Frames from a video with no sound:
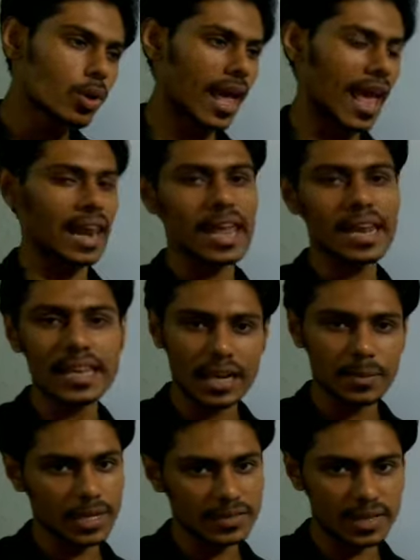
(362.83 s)
your allylic
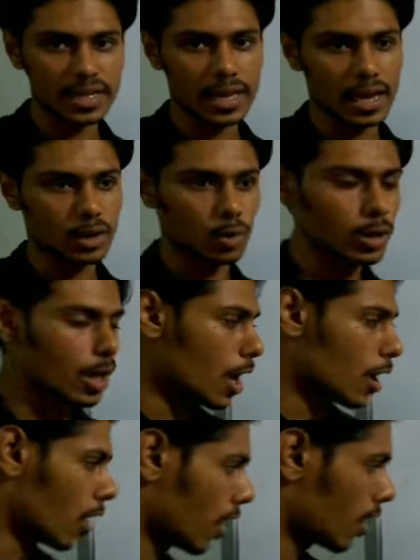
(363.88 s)
and benzylic alcohol.
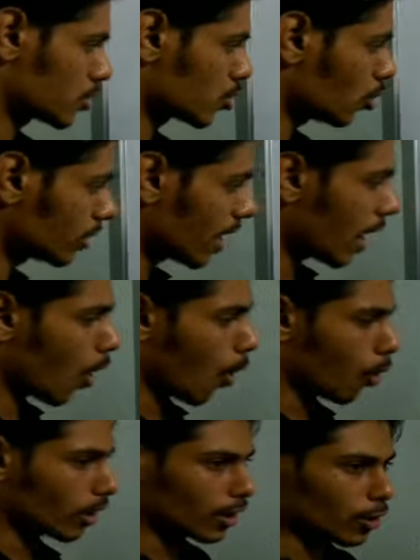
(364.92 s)
So the
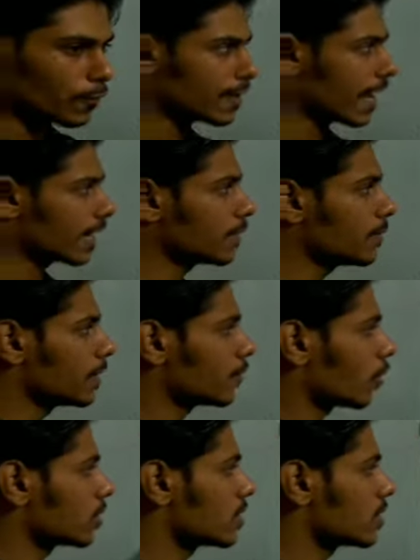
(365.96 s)
order of reactivity